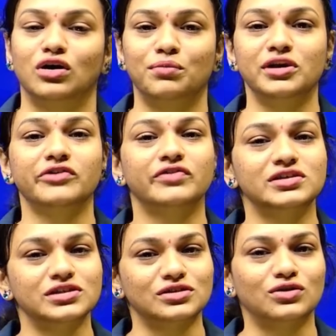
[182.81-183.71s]
Common
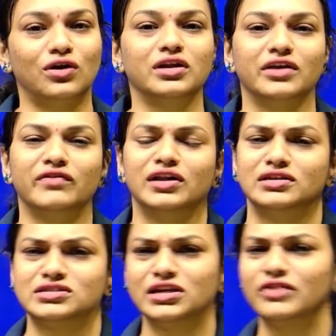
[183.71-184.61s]
difference is not
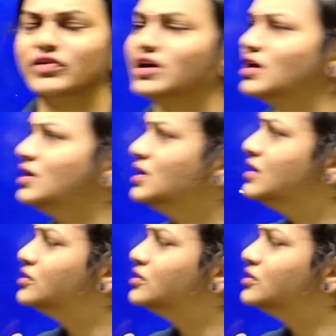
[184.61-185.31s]
given. Still, we can